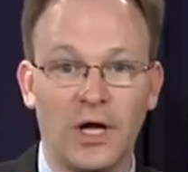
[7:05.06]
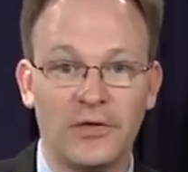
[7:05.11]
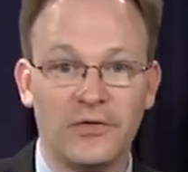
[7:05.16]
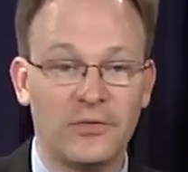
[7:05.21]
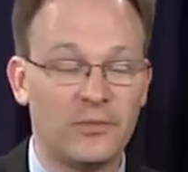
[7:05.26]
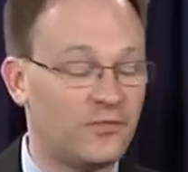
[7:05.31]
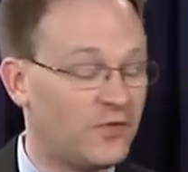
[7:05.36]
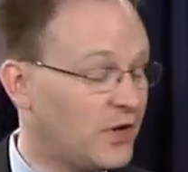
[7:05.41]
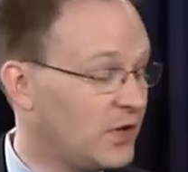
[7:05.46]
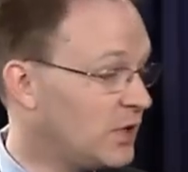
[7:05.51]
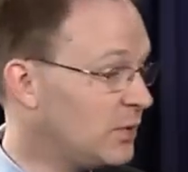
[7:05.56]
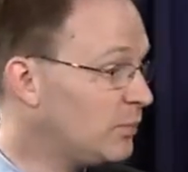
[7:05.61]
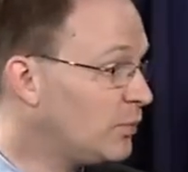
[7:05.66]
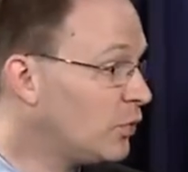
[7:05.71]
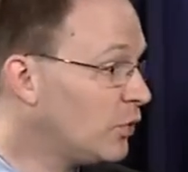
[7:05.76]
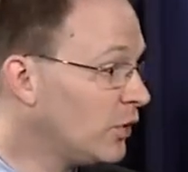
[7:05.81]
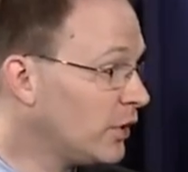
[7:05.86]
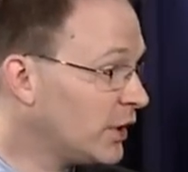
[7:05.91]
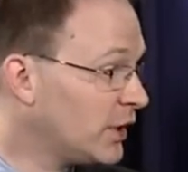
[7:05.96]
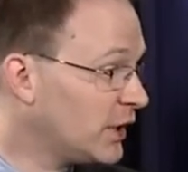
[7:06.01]
some very
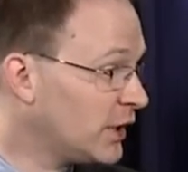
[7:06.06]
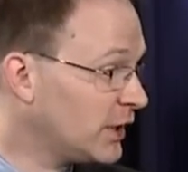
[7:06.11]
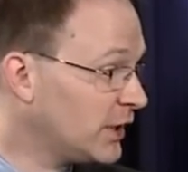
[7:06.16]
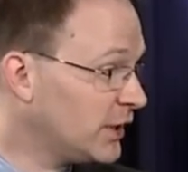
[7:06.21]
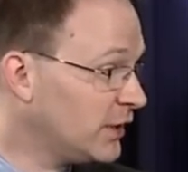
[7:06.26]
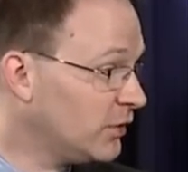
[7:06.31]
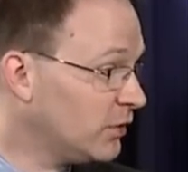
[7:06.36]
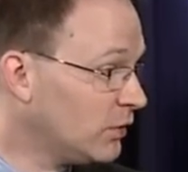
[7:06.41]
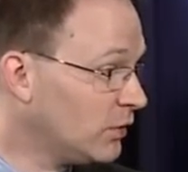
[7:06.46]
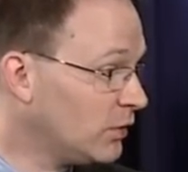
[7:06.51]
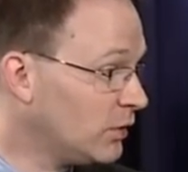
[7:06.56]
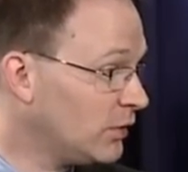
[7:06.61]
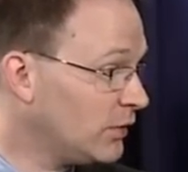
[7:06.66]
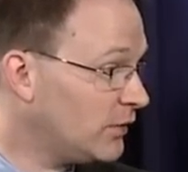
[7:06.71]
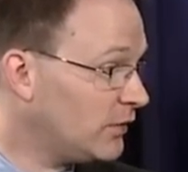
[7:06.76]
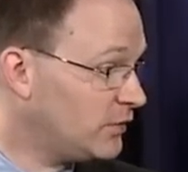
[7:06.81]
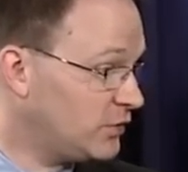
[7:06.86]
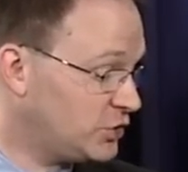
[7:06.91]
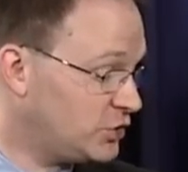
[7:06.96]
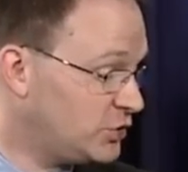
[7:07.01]
important legal
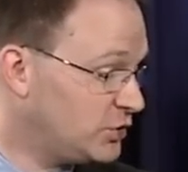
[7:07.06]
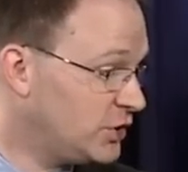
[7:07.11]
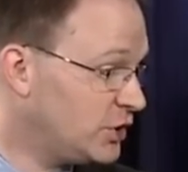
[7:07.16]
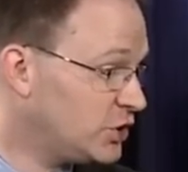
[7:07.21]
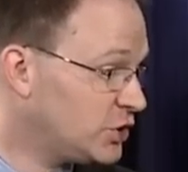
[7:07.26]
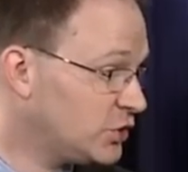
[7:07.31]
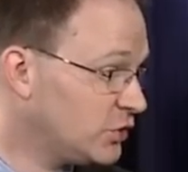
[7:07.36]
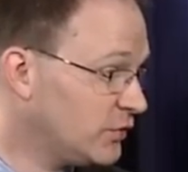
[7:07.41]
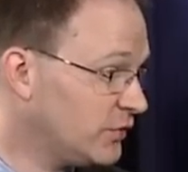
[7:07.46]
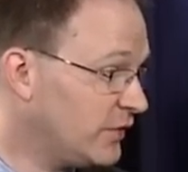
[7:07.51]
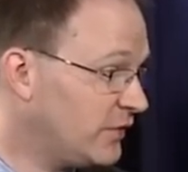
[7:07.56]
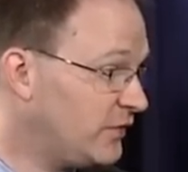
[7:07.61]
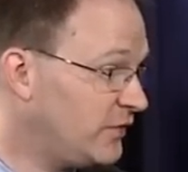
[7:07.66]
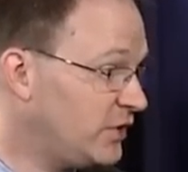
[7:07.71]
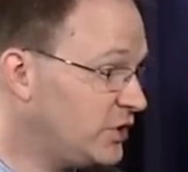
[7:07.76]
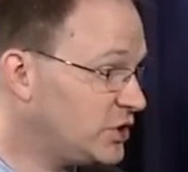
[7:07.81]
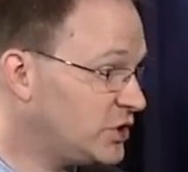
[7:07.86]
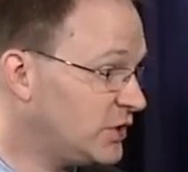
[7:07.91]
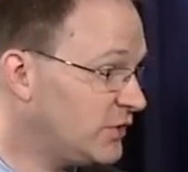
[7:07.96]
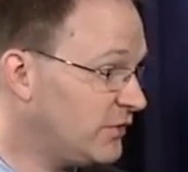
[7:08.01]
judicial
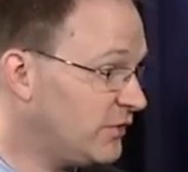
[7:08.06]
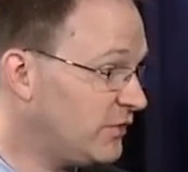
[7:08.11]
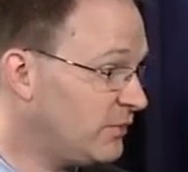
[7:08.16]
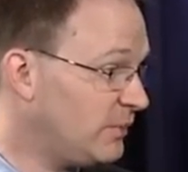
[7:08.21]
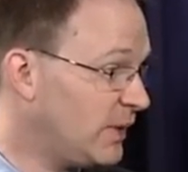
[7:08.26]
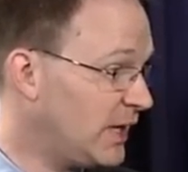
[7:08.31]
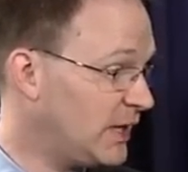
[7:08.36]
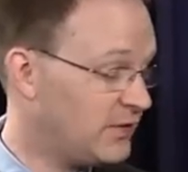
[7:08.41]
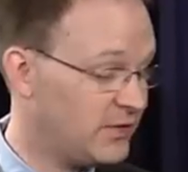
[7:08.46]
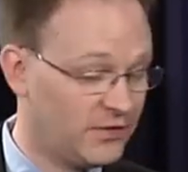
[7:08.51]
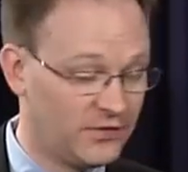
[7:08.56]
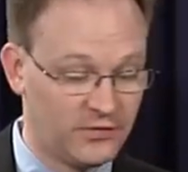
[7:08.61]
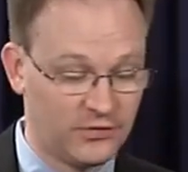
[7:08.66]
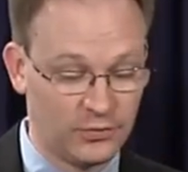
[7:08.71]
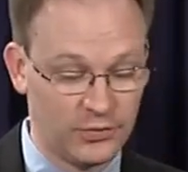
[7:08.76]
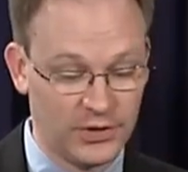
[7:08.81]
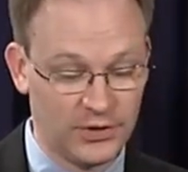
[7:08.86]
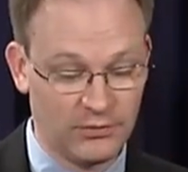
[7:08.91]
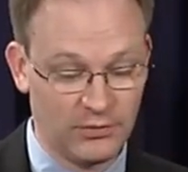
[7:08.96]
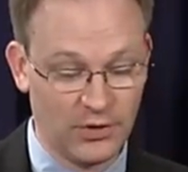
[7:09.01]
decisions made this
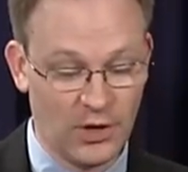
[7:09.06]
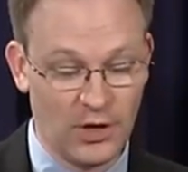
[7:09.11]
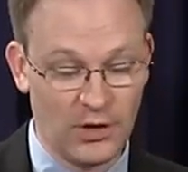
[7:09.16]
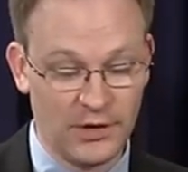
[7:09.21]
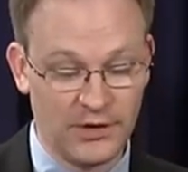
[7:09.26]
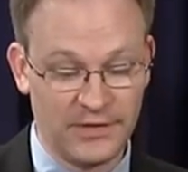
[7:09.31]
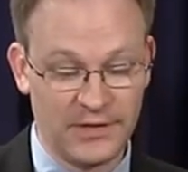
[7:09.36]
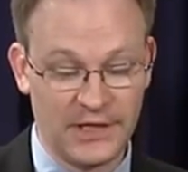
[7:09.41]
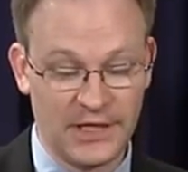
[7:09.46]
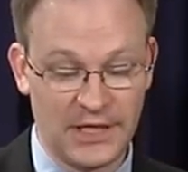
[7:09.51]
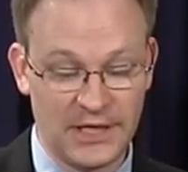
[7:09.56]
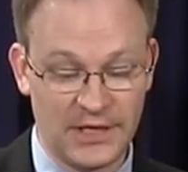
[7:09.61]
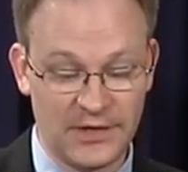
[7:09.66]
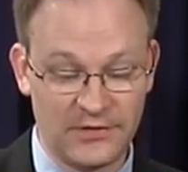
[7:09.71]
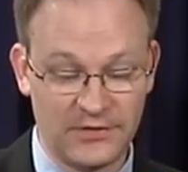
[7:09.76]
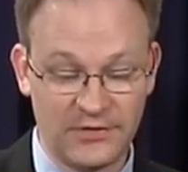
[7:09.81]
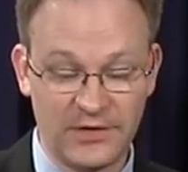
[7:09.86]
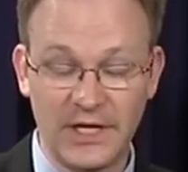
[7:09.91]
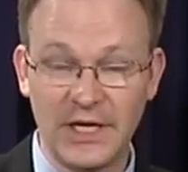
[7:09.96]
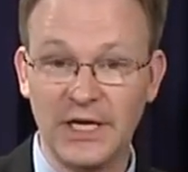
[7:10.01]
week regarding the
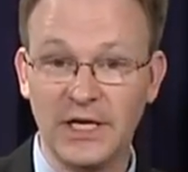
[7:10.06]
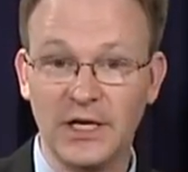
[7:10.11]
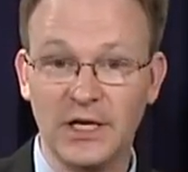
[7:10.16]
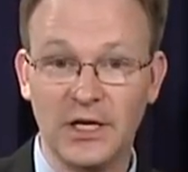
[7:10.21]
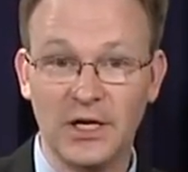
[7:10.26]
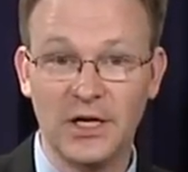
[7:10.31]
NSA.